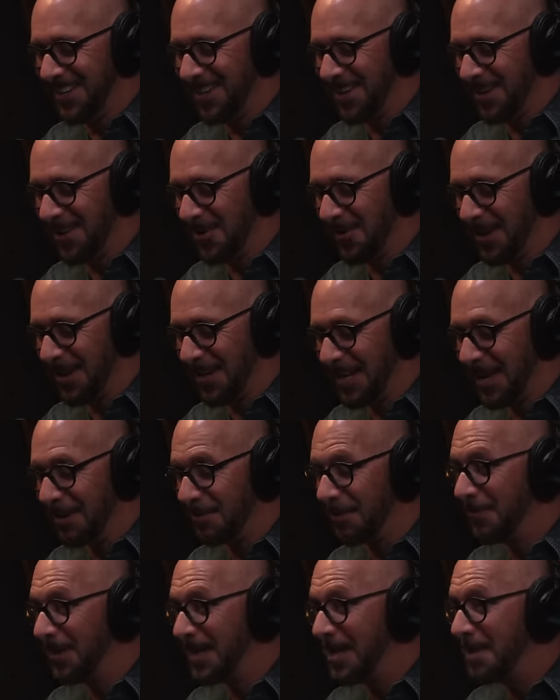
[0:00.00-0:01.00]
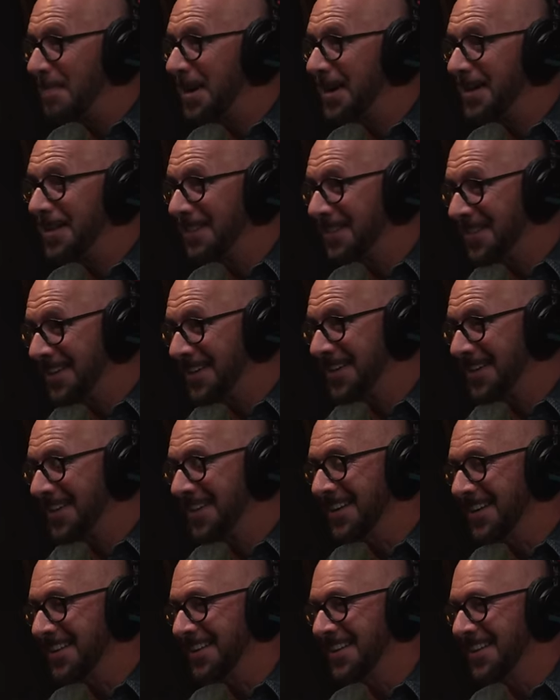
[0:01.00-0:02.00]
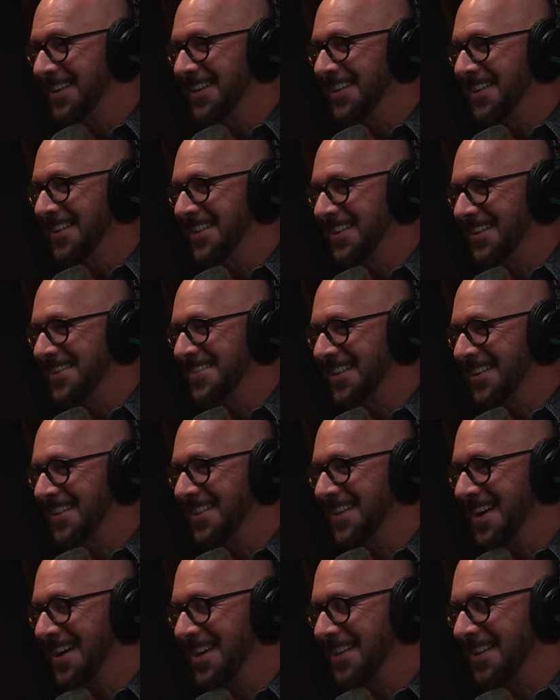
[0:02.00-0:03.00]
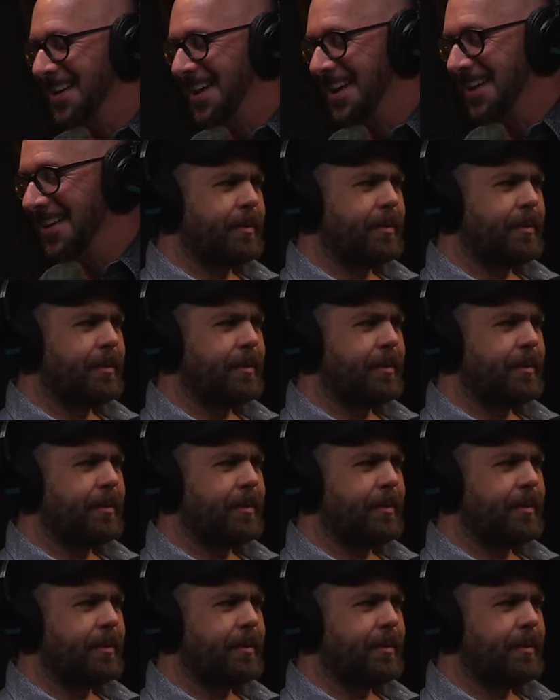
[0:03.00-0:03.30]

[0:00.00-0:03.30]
you know and get rid of independent thinking and it, things like that. Isn't and,